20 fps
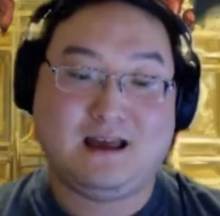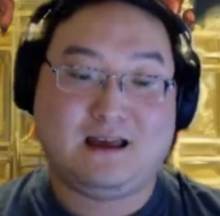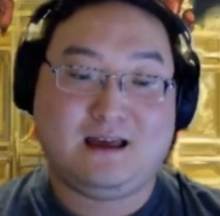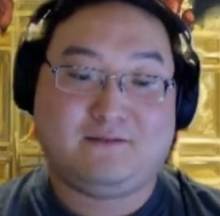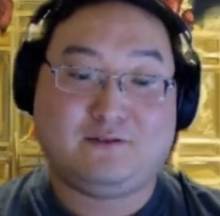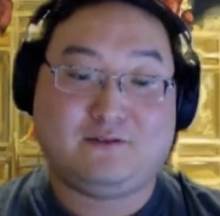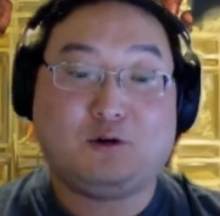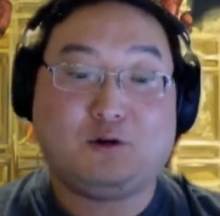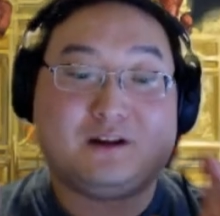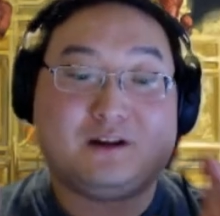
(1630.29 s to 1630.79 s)
if
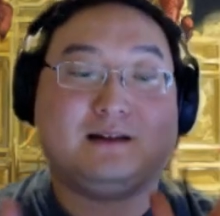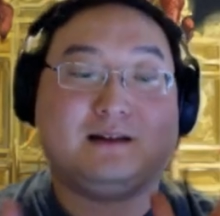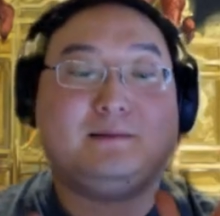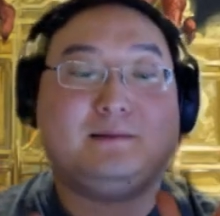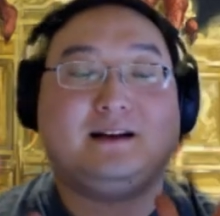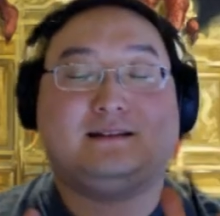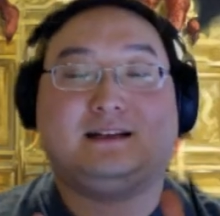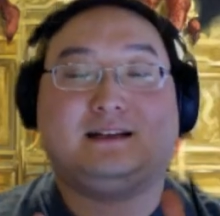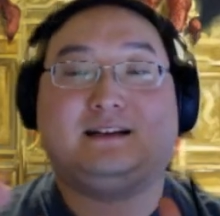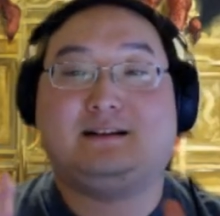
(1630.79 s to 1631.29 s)
you want to think
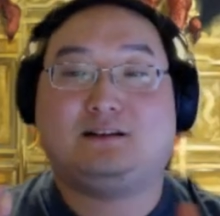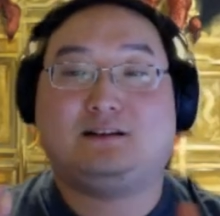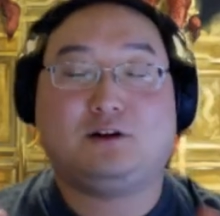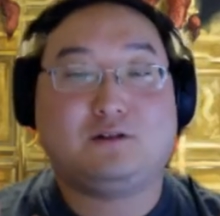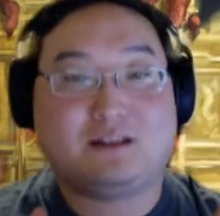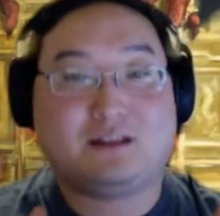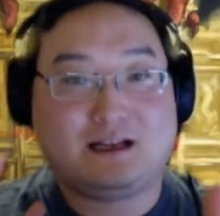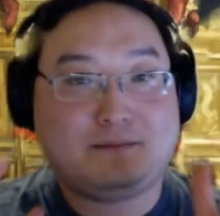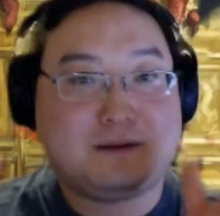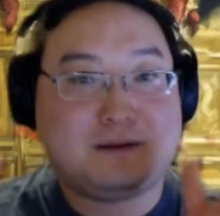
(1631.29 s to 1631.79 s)
about identity, don't
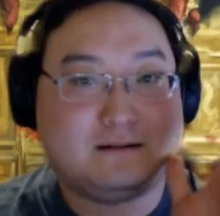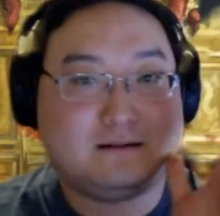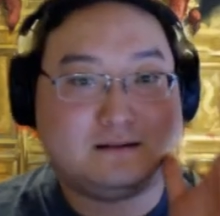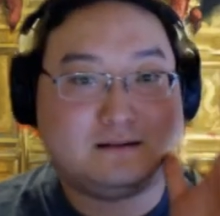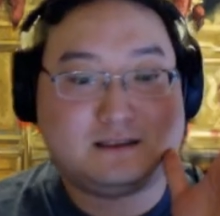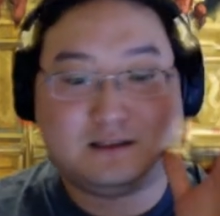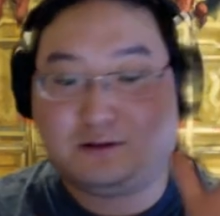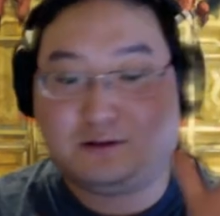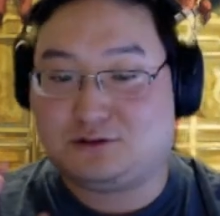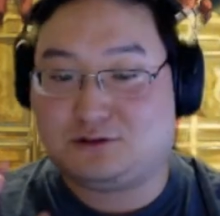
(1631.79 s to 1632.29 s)
think about
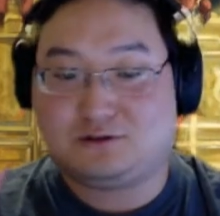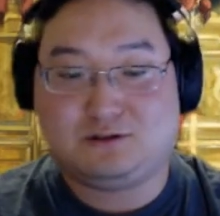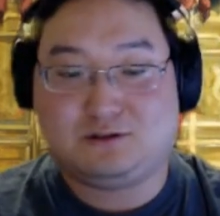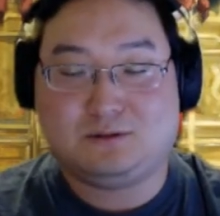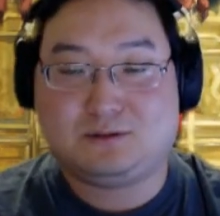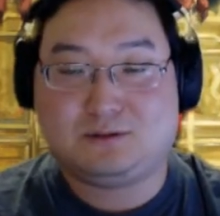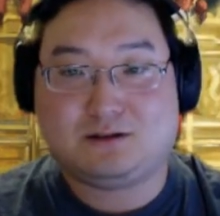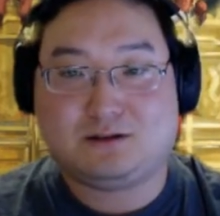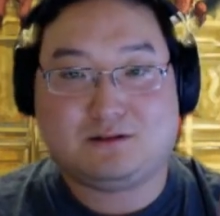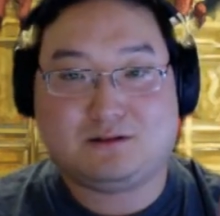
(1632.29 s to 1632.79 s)
social
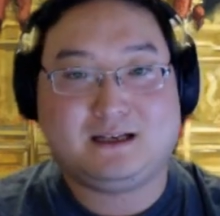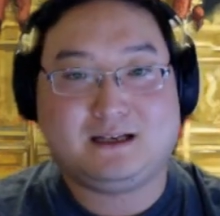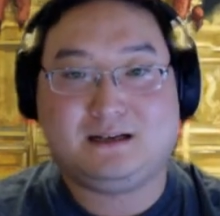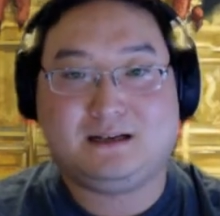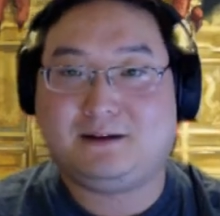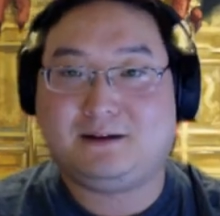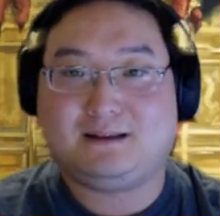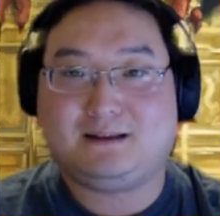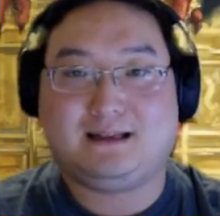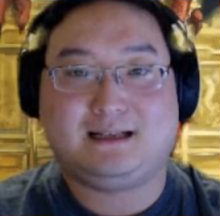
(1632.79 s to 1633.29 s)
groups, don't think
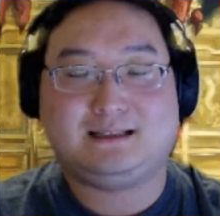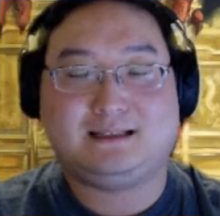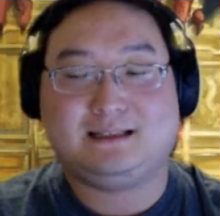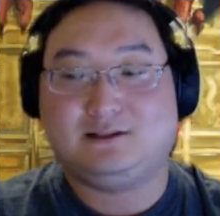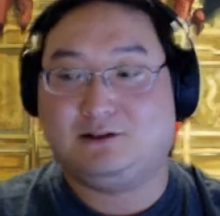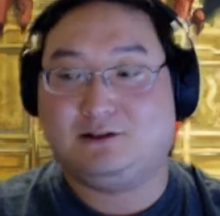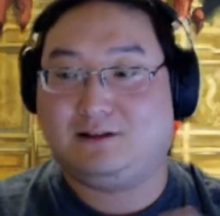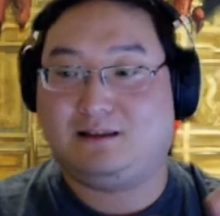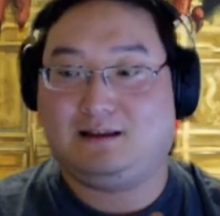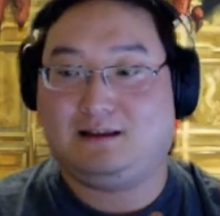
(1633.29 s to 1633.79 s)
about that
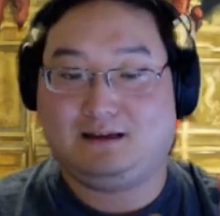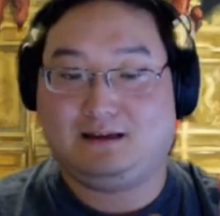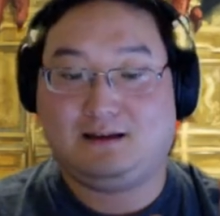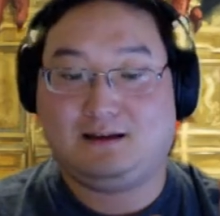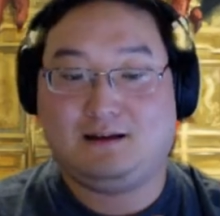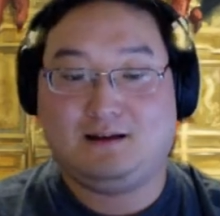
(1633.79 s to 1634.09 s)
sort of thing.